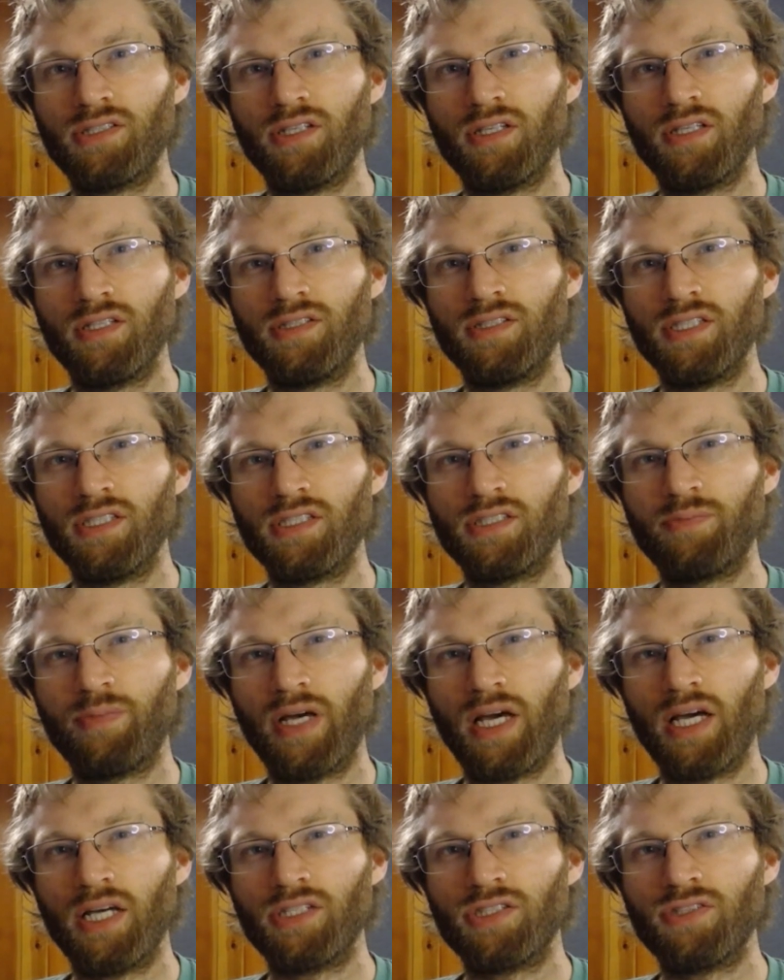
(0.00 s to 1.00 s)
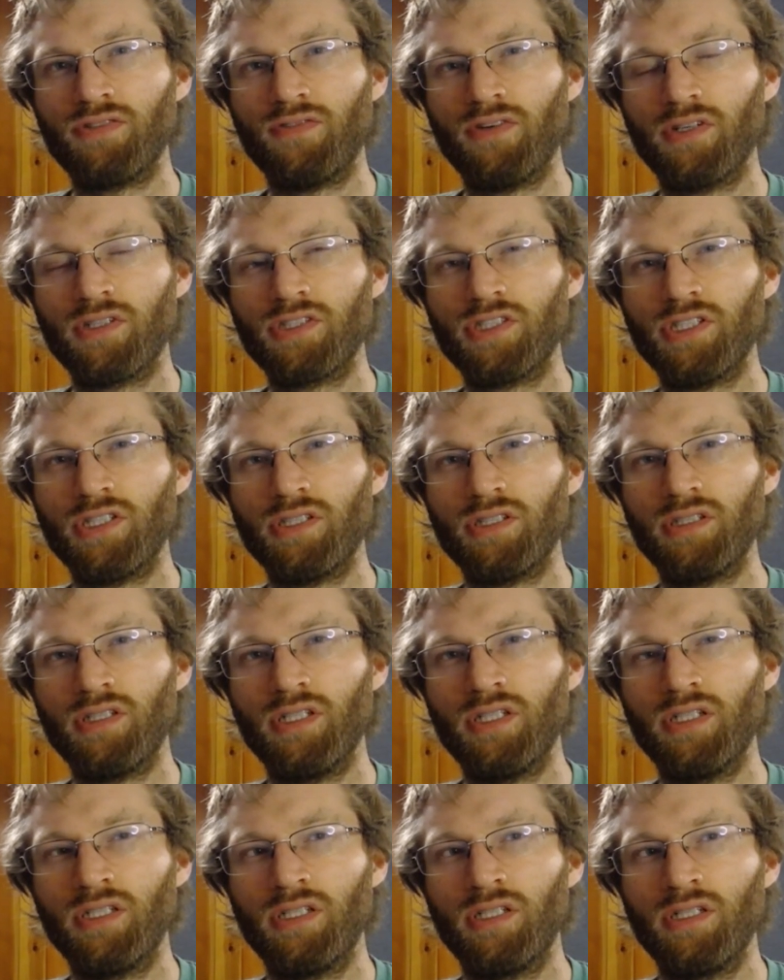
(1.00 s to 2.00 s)
to the dispatch function.
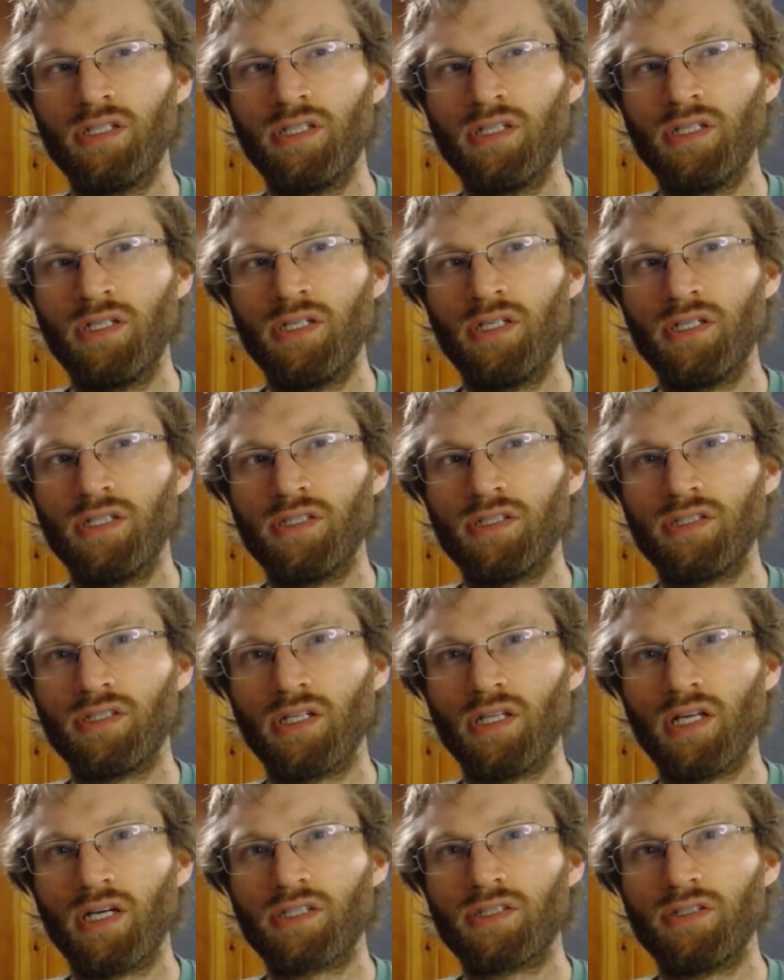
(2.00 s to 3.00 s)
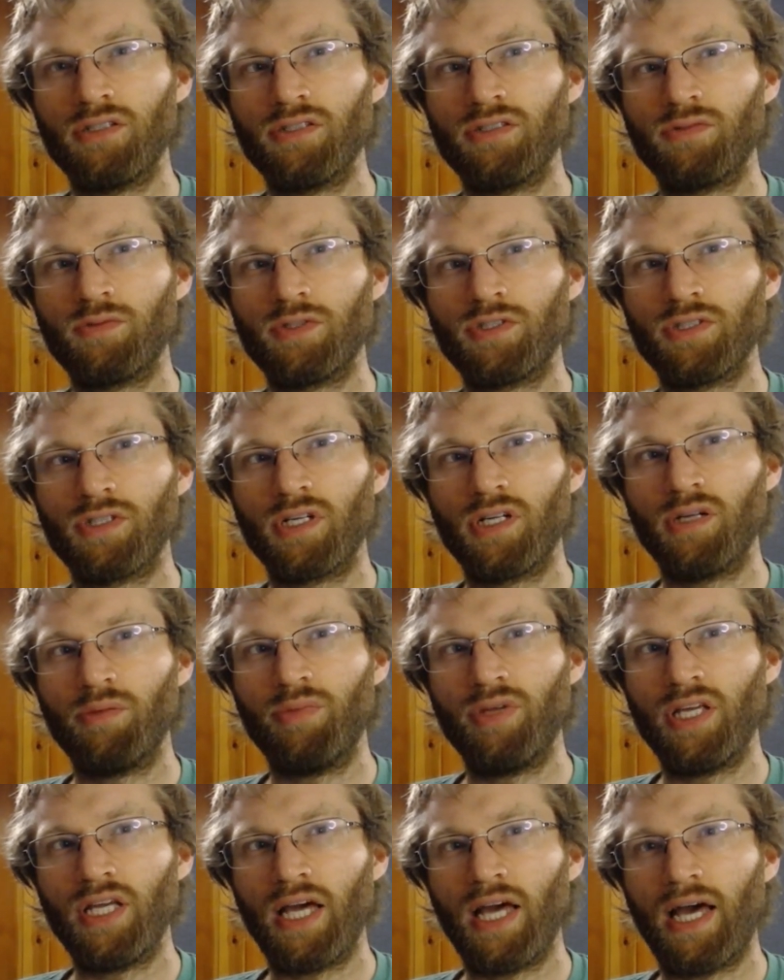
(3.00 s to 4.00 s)
Selectors, which are going to
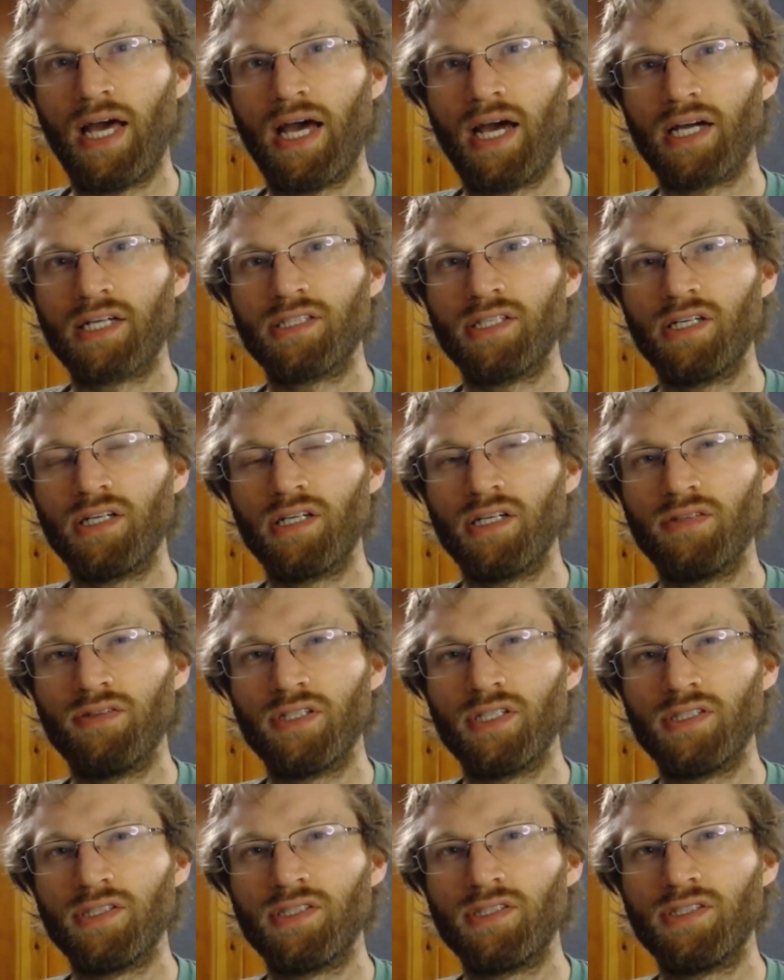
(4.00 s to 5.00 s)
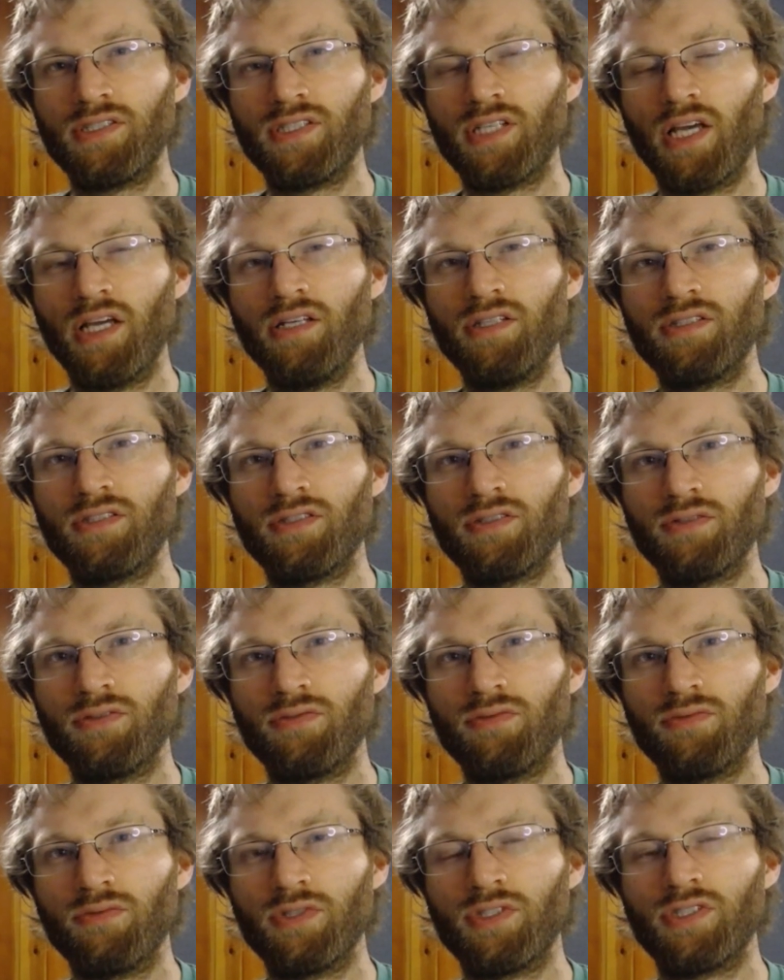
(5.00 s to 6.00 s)
be acting on the state,
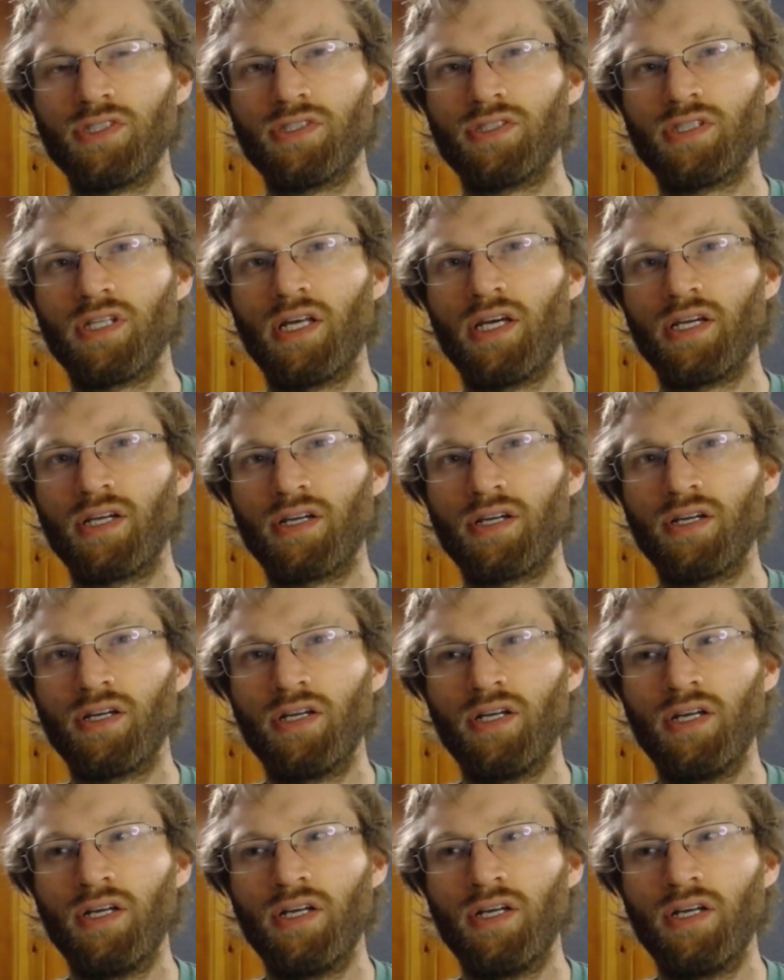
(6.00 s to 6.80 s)
which is like